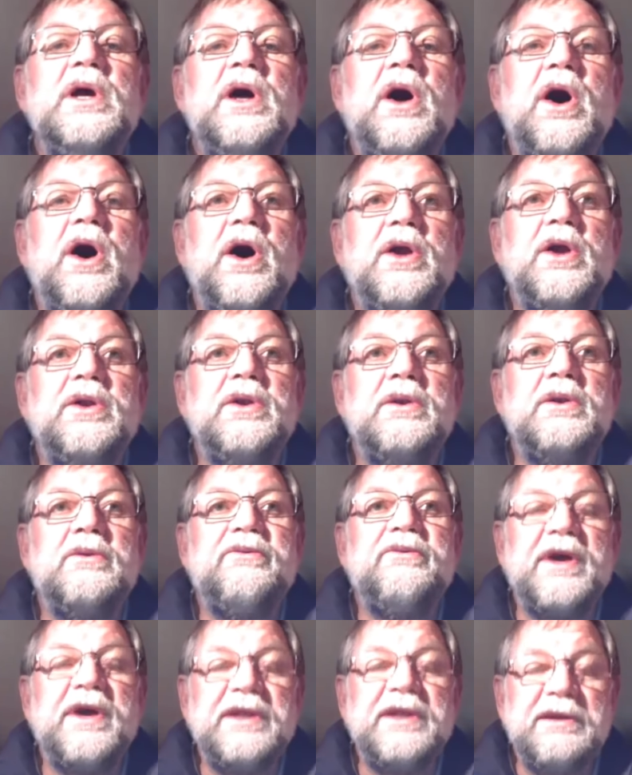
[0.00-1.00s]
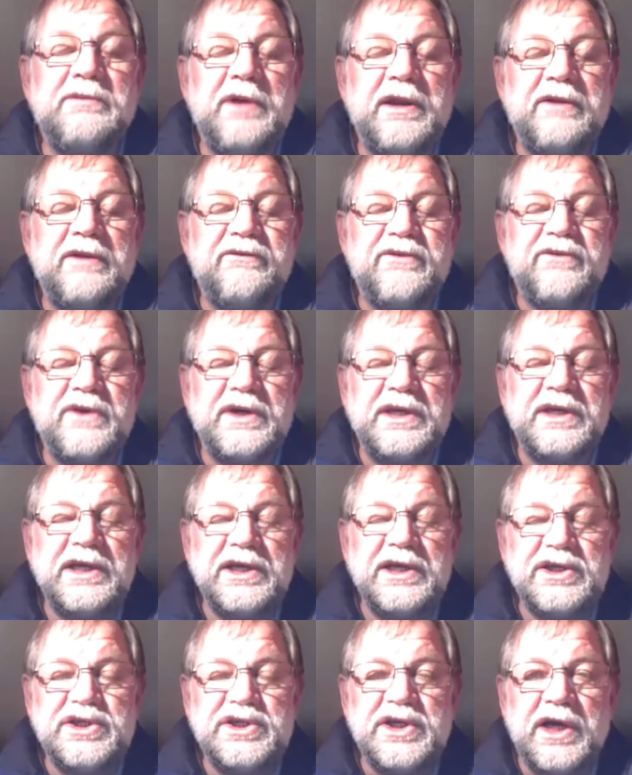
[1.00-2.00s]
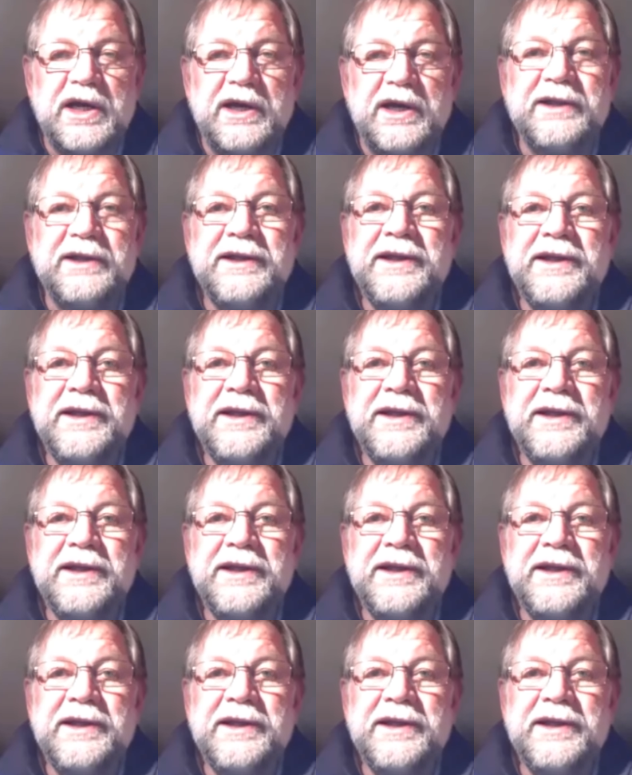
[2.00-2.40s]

on Fighting Men of Rhodesia.